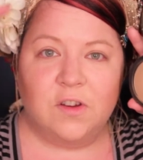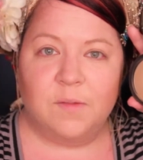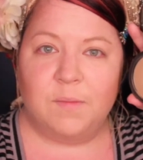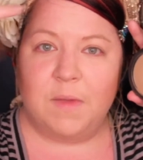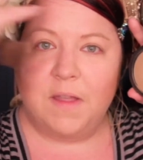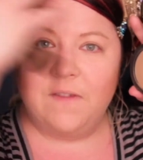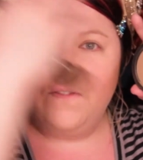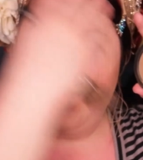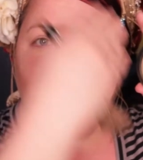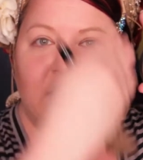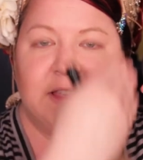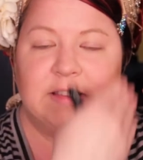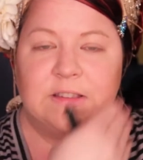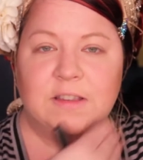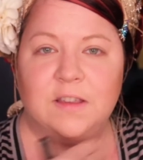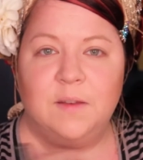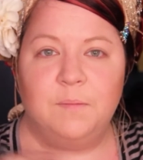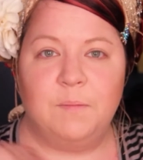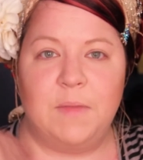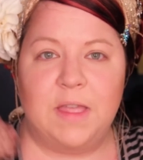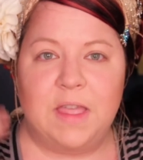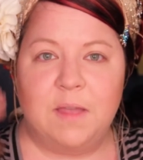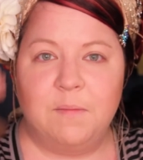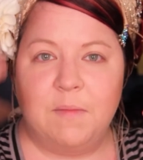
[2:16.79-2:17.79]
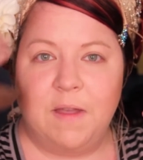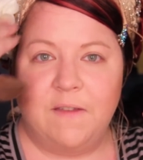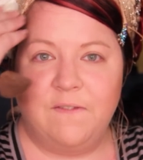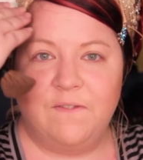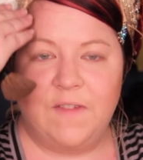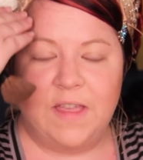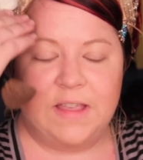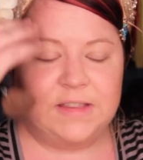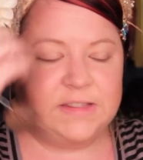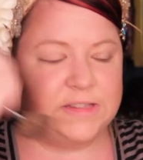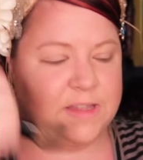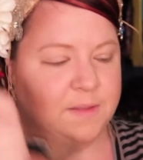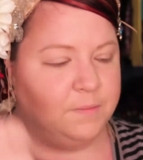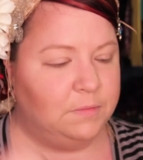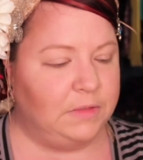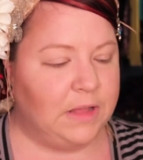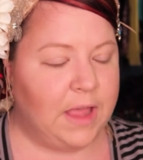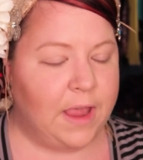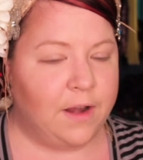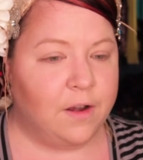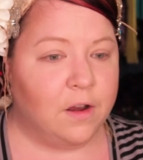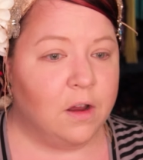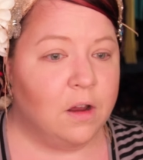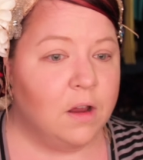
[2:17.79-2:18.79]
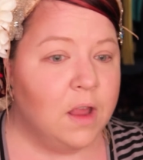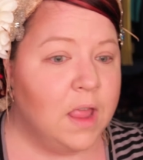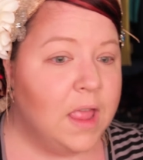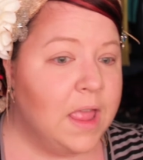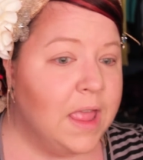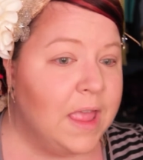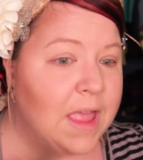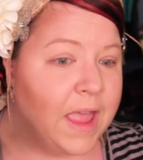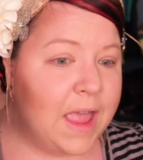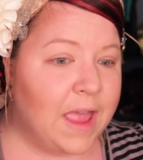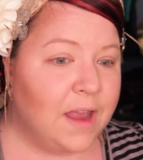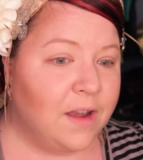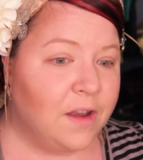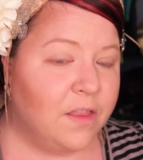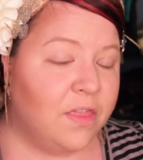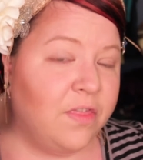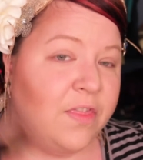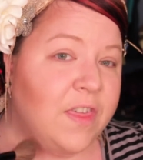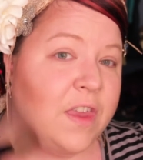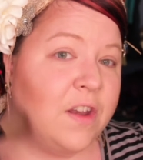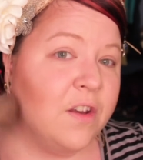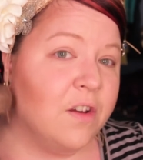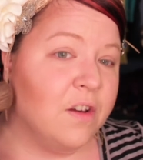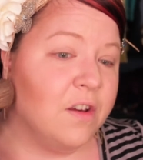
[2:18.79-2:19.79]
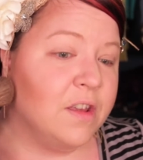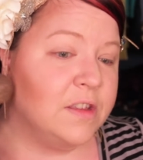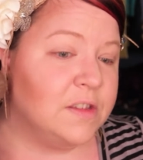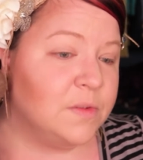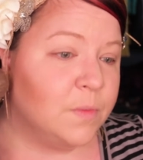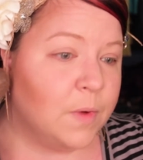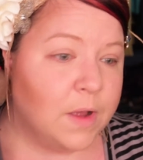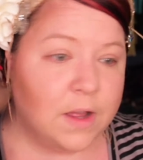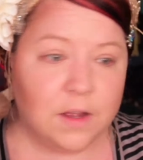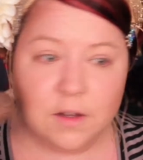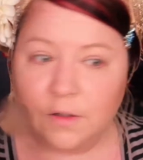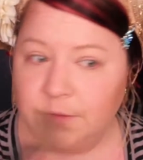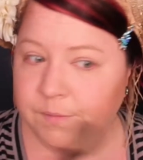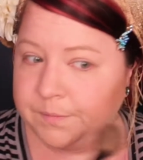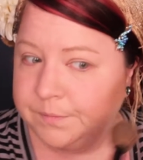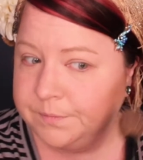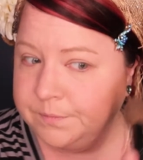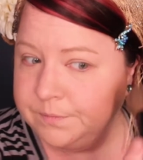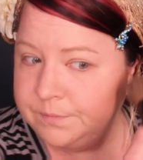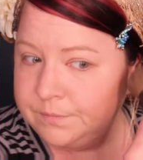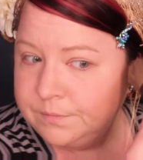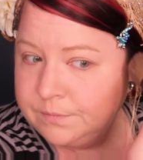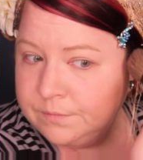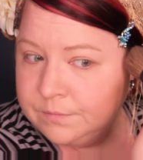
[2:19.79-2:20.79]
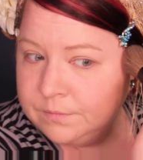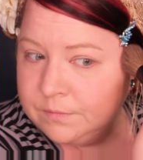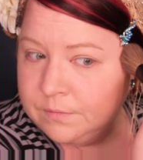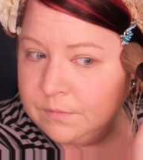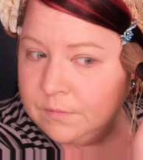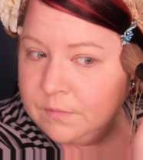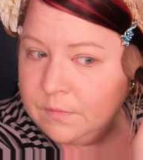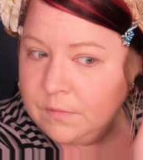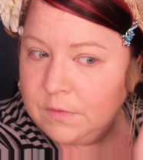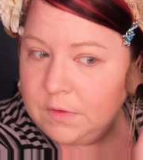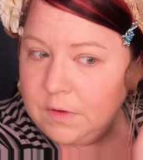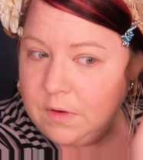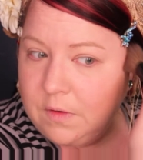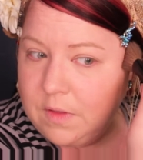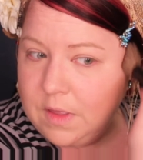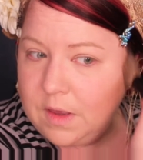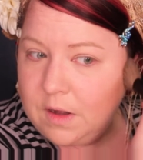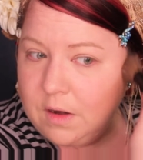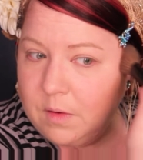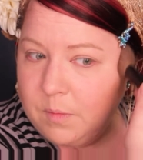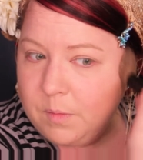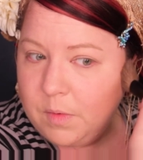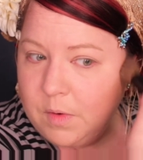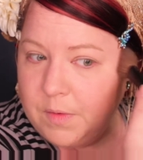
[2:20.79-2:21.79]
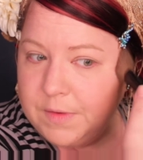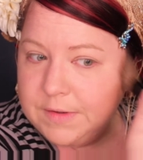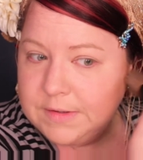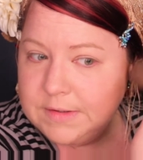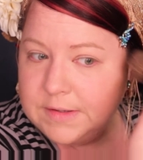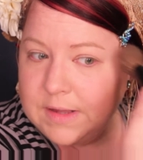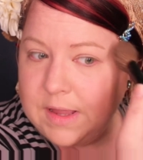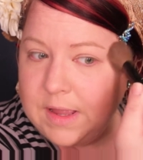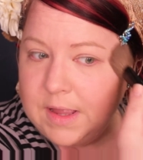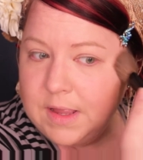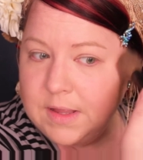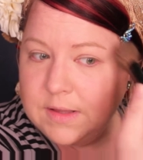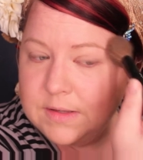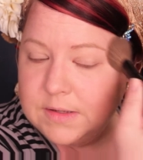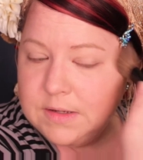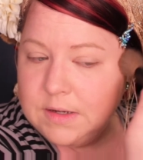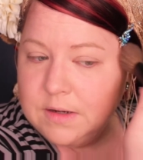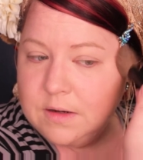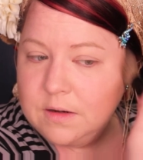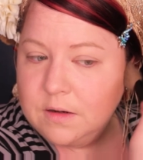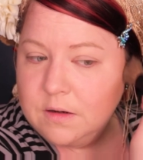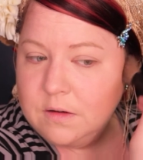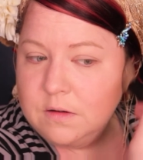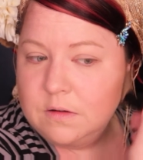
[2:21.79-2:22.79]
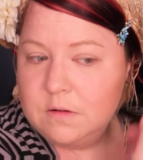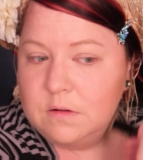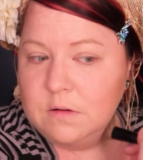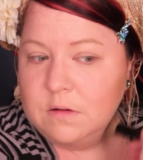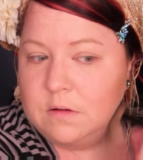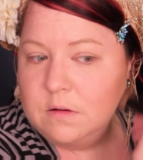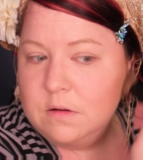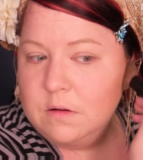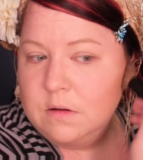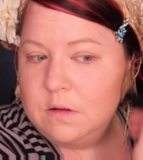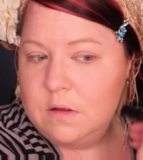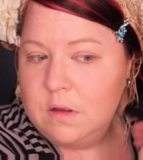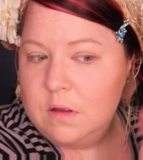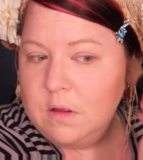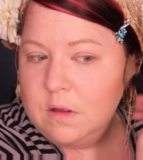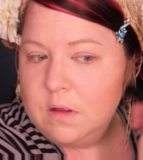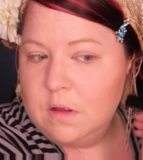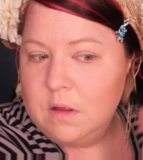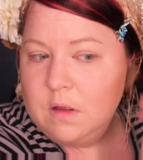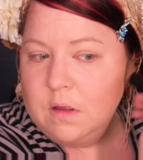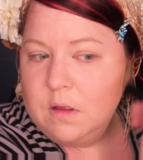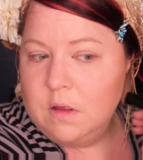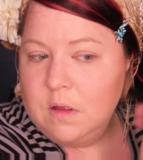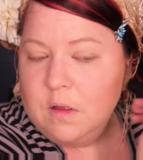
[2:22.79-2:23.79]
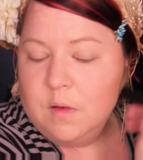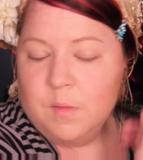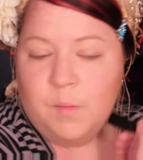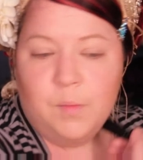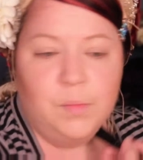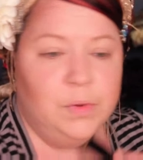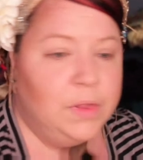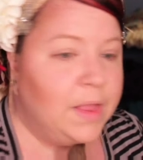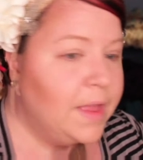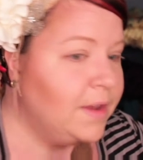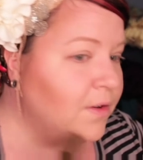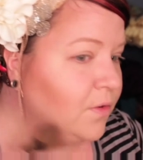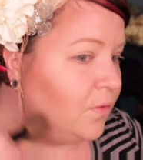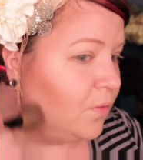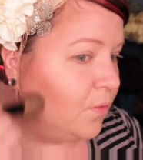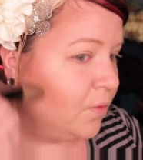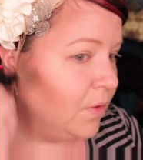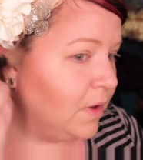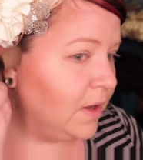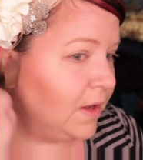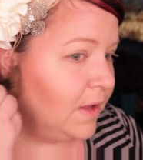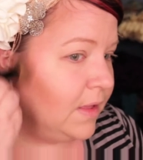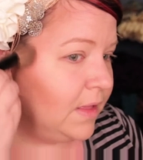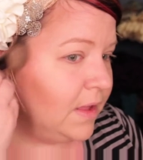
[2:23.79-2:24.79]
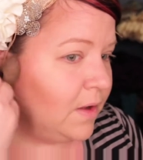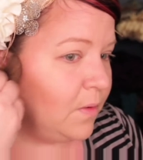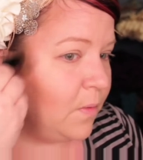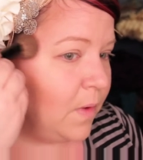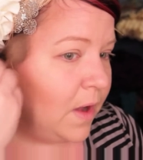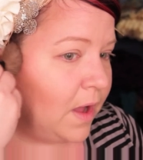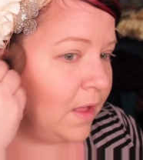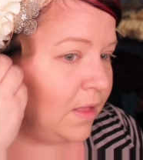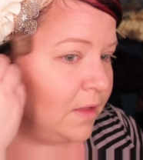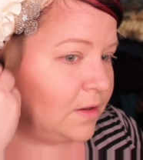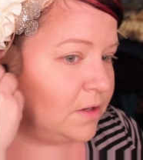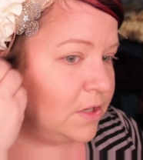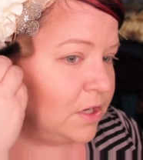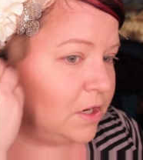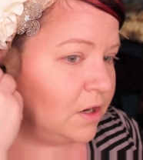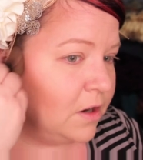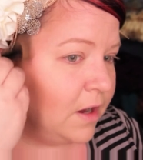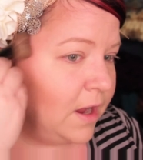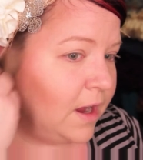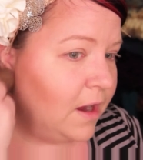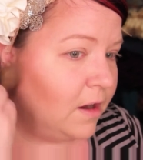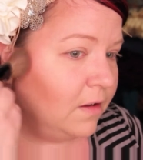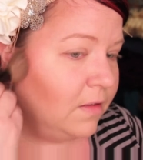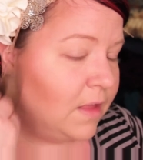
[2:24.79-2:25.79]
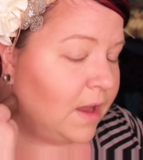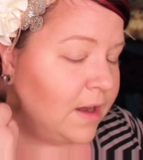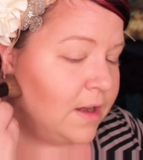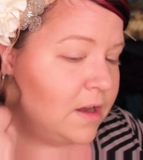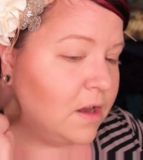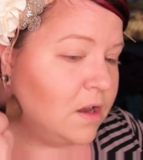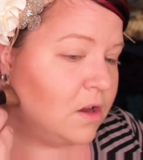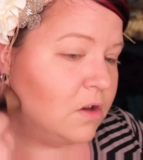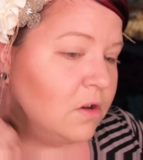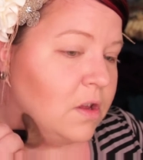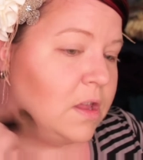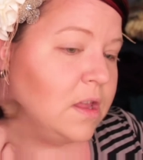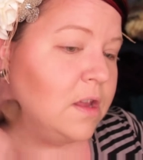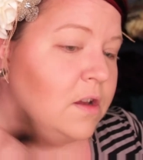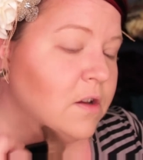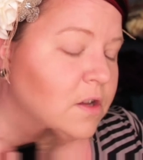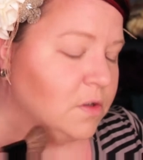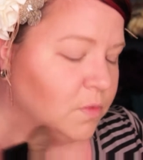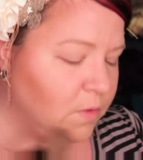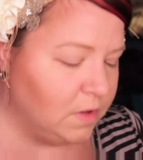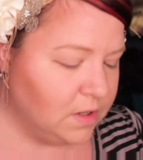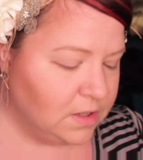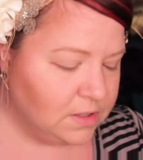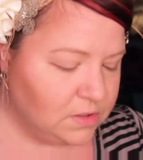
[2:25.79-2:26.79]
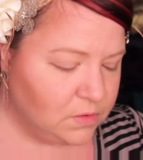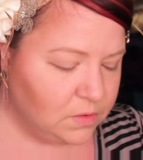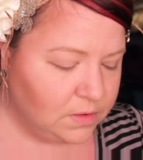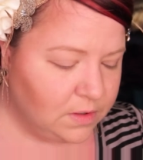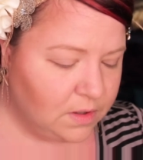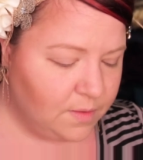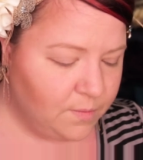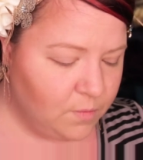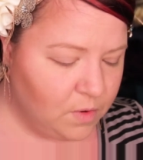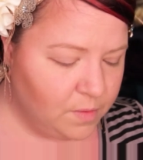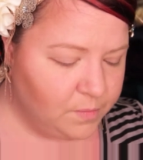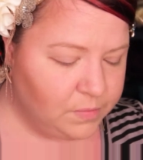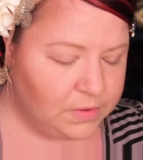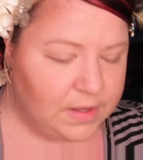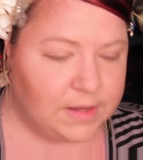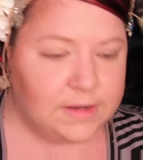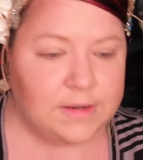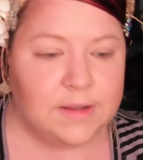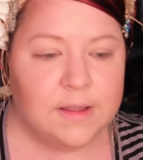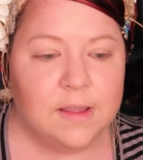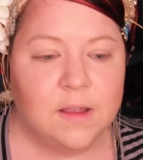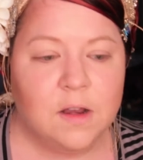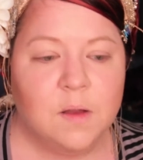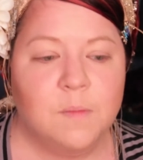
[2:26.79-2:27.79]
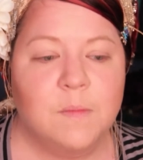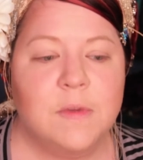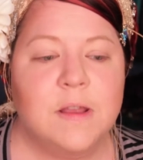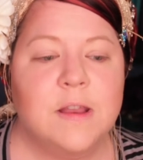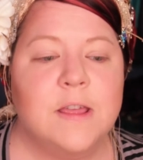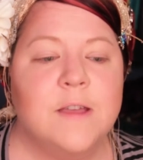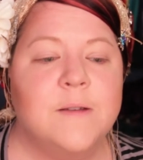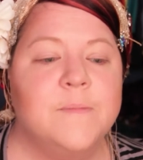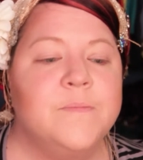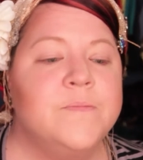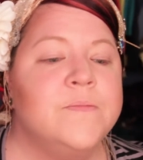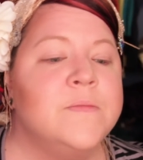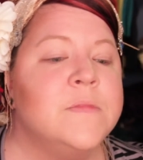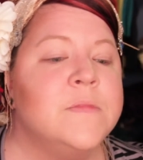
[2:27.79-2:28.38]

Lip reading: of my face, making my face seem lighter and thinner as well. Do that on both sides here. Blend really well into your hairline and your ears. We're going to do a little more blending in a minute.